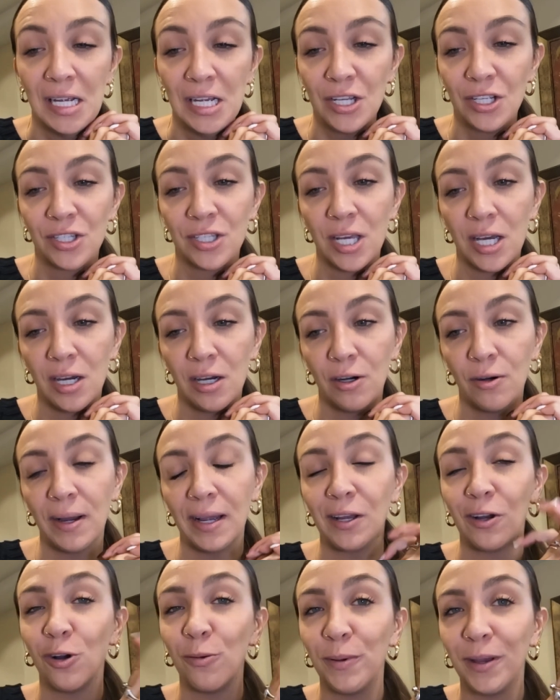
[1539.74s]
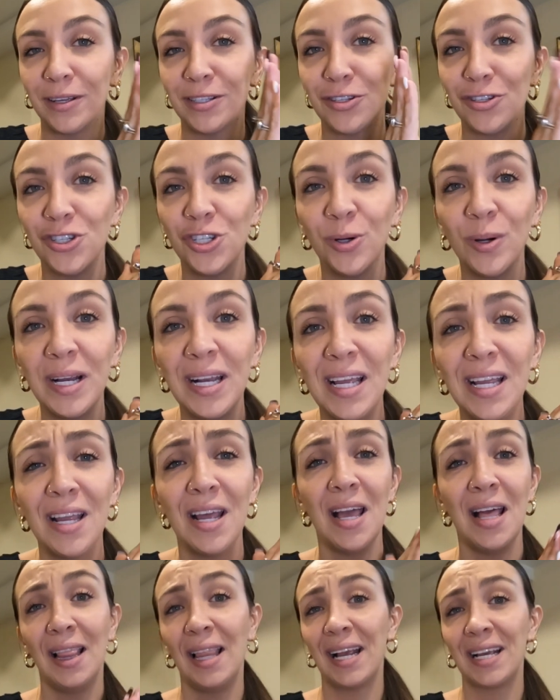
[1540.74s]
So I hope you guys enjoyed it.
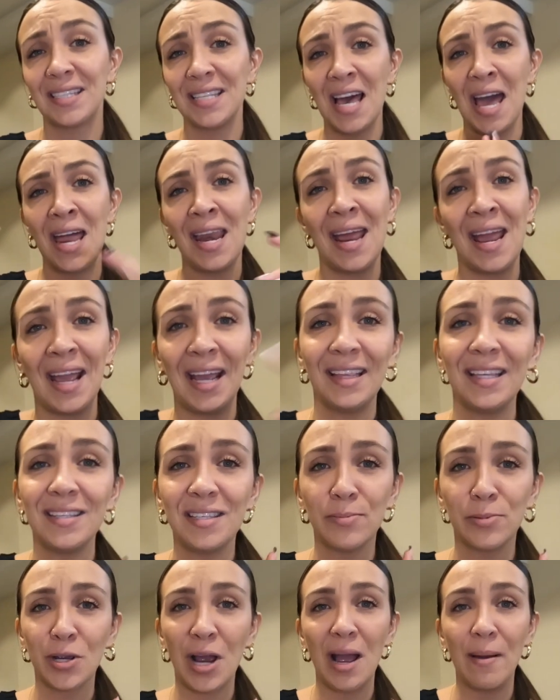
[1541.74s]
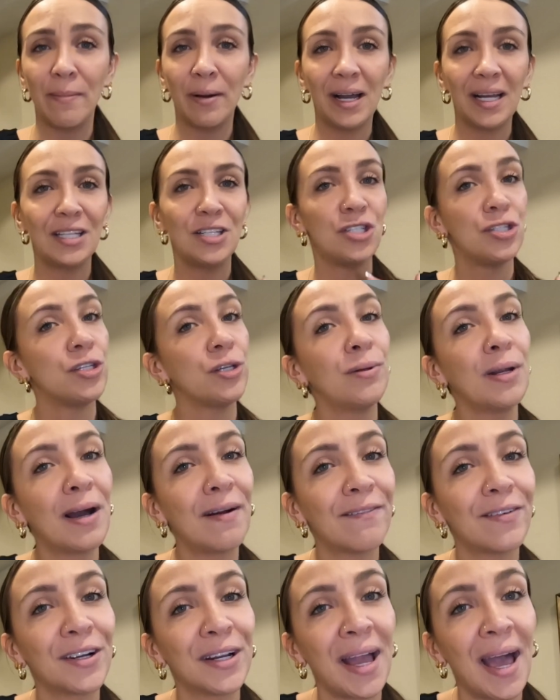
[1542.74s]
Like I said, hit the subscribe button. Do
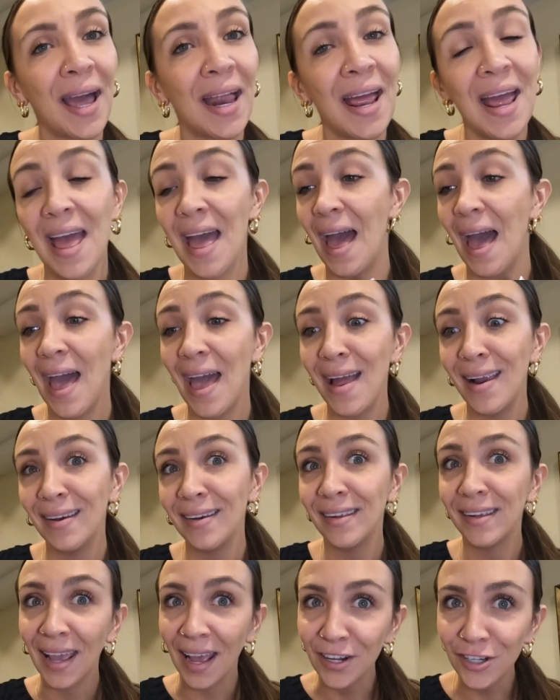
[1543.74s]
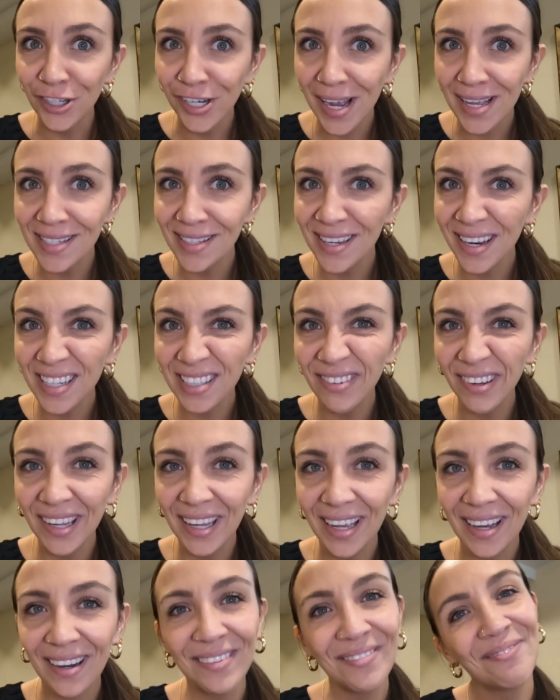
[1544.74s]
not forget, and catch you guys in the next
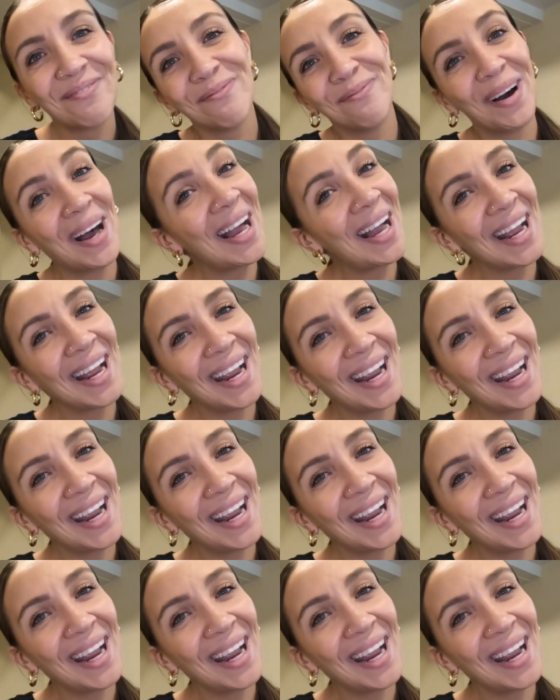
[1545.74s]
video. Bye.